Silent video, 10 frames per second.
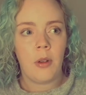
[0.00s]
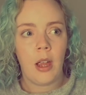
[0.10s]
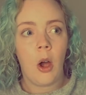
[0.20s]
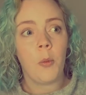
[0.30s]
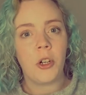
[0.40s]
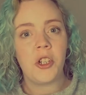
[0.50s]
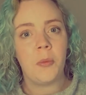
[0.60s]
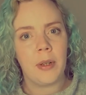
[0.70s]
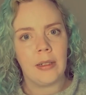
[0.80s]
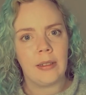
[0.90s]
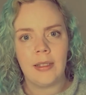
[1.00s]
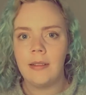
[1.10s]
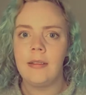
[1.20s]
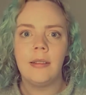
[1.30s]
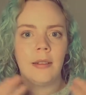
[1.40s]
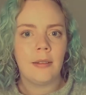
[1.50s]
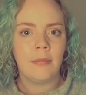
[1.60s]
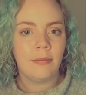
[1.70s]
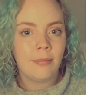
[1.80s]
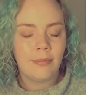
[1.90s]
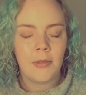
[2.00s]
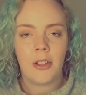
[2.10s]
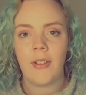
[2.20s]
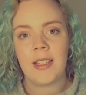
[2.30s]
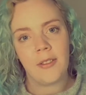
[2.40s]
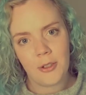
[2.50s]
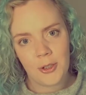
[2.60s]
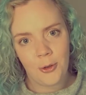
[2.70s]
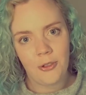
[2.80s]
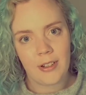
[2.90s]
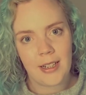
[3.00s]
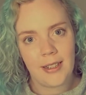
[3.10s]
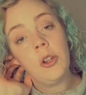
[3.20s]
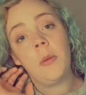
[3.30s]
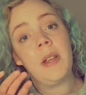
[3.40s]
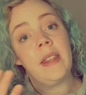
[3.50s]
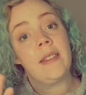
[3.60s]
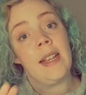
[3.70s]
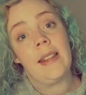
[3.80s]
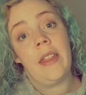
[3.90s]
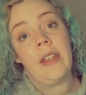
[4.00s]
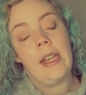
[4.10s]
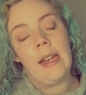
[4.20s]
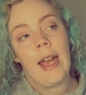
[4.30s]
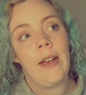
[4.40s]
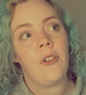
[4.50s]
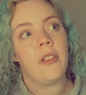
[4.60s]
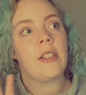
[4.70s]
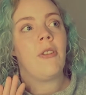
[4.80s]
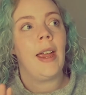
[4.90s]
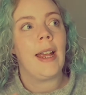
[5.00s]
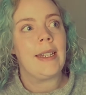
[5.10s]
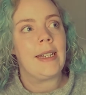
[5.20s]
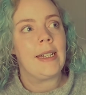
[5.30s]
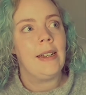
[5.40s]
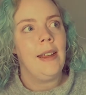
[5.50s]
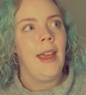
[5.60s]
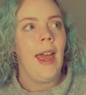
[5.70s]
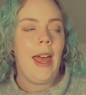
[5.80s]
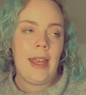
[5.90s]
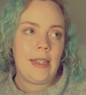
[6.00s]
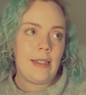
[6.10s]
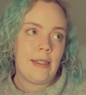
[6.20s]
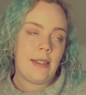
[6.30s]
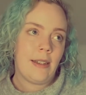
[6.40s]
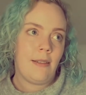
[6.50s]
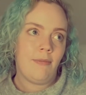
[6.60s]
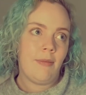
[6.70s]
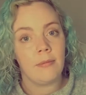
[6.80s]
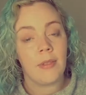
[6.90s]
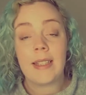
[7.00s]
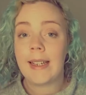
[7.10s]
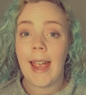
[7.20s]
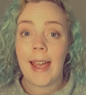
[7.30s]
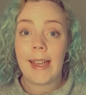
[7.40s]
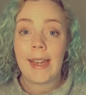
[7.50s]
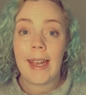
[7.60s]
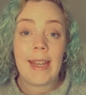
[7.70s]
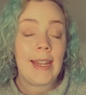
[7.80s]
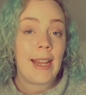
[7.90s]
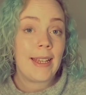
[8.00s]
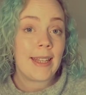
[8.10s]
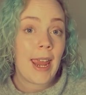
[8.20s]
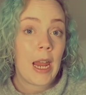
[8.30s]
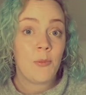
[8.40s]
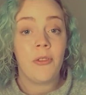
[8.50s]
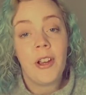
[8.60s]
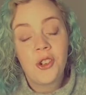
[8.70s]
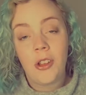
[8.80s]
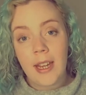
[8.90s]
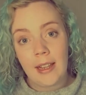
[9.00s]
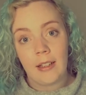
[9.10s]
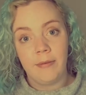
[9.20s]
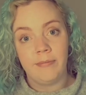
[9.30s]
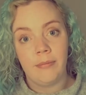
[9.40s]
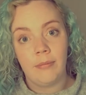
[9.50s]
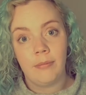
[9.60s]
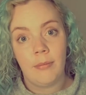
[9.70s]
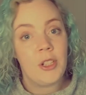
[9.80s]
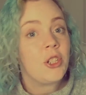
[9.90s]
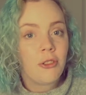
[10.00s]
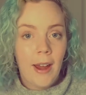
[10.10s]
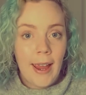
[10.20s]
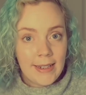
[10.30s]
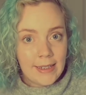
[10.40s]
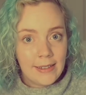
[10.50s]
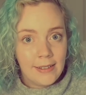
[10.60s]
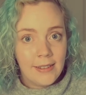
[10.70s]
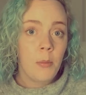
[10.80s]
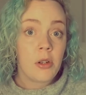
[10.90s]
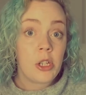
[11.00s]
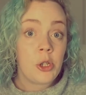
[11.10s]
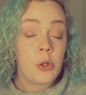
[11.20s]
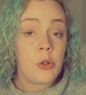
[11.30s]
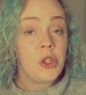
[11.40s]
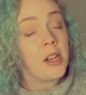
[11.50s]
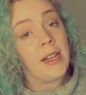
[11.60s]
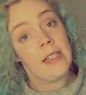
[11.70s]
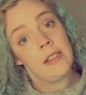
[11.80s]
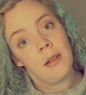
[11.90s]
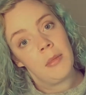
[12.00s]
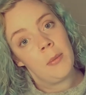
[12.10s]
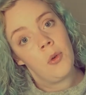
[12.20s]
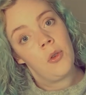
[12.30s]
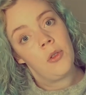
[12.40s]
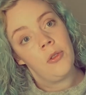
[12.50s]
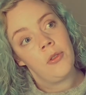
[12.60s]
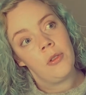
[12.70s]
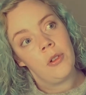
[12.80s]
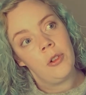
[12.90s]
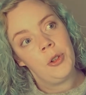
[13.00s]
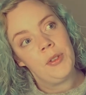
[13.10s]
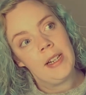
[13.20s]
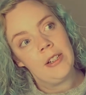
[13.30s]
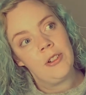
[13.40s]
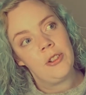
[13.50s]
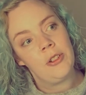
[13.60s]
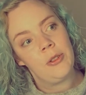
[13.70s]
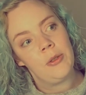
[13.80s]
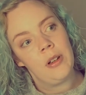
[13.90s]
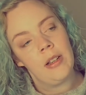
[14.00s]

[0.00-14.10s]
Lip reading: on which you build the rest of the story. You could be sitting there thinking, I have got this great idea and there's a guy and he is a professional killer, which is a great idea. But to turn it into something more, you need to